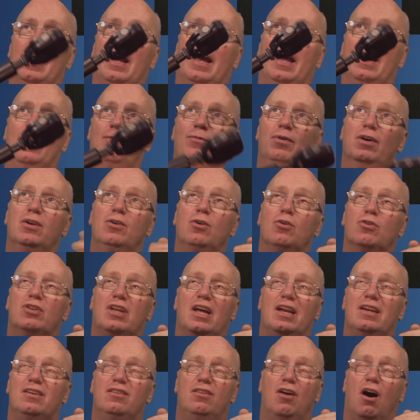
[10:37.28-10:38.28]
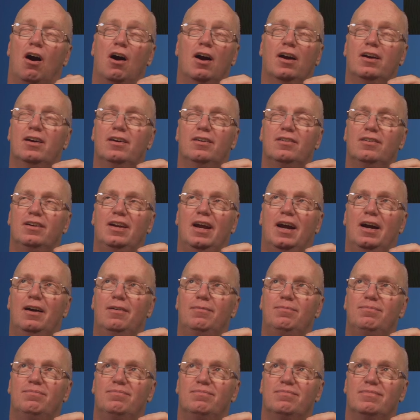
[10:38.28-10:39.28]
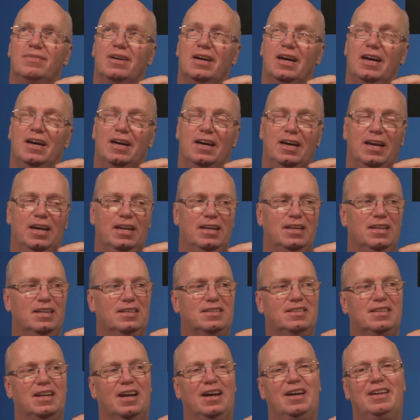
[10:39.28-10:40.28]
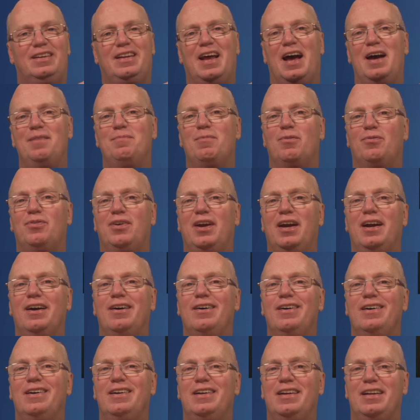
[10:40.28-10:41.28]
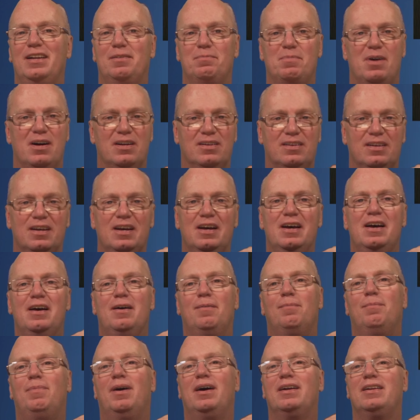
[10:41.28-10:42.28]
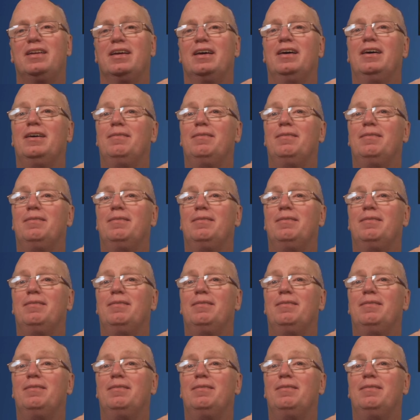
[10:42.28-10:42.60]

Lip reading: it will not get dark there at this time of year in a month, but